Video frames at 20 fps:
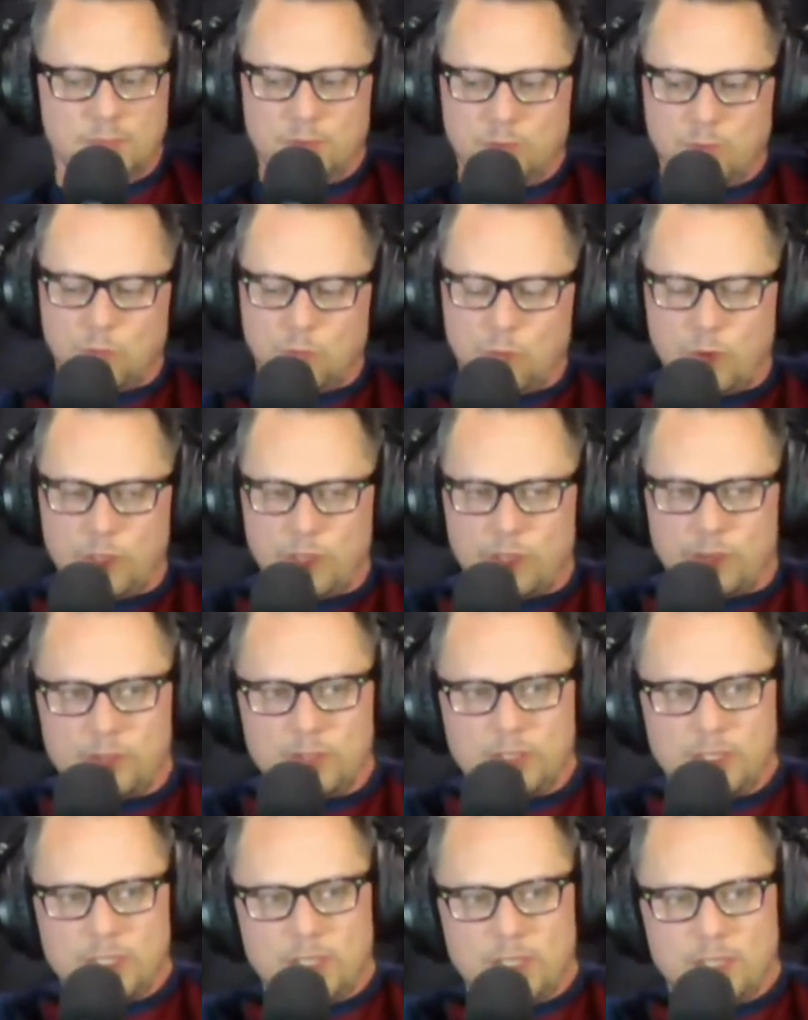Wheel.
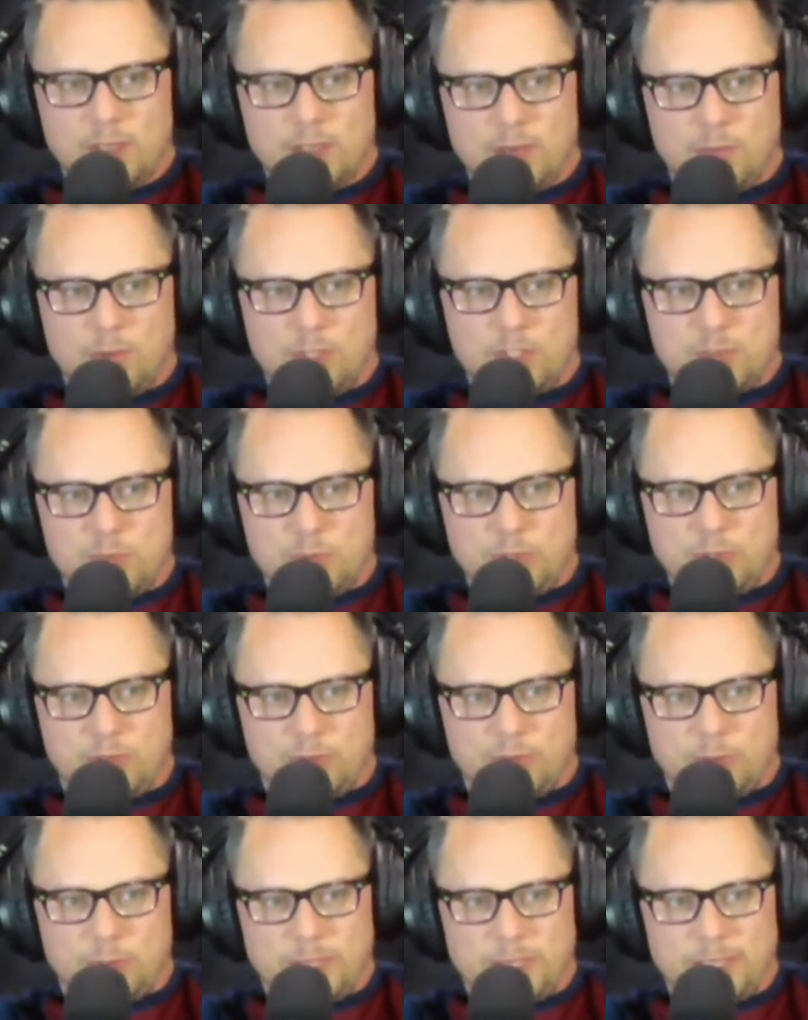What's
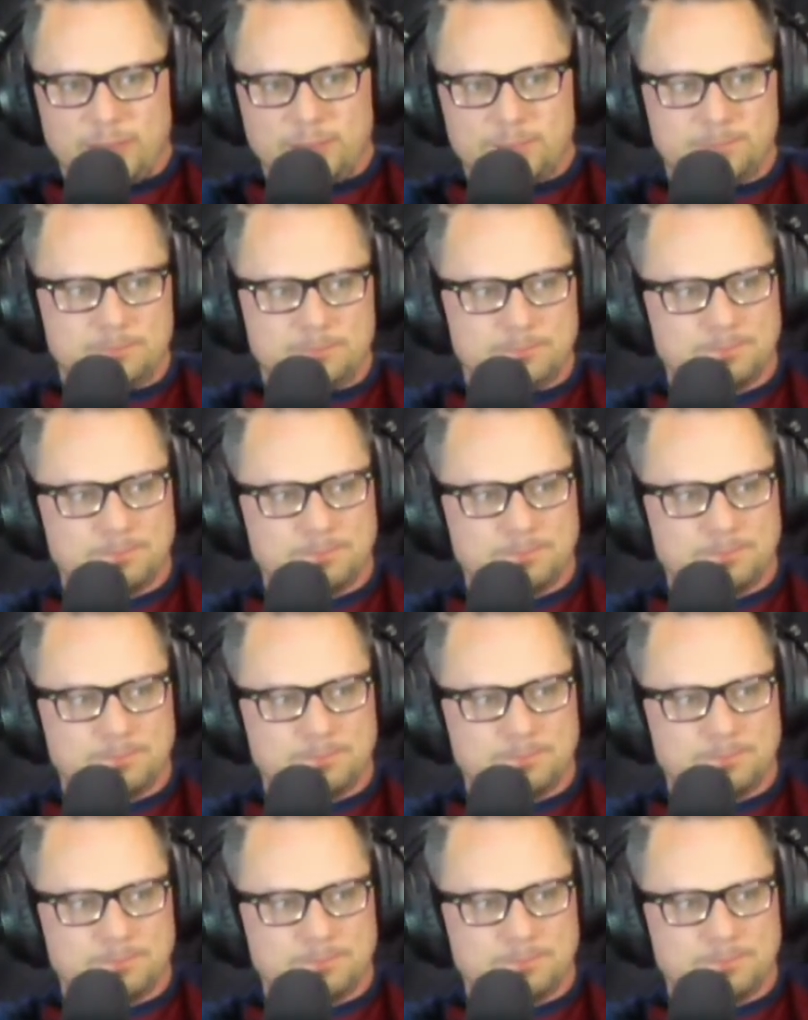beautiful, man?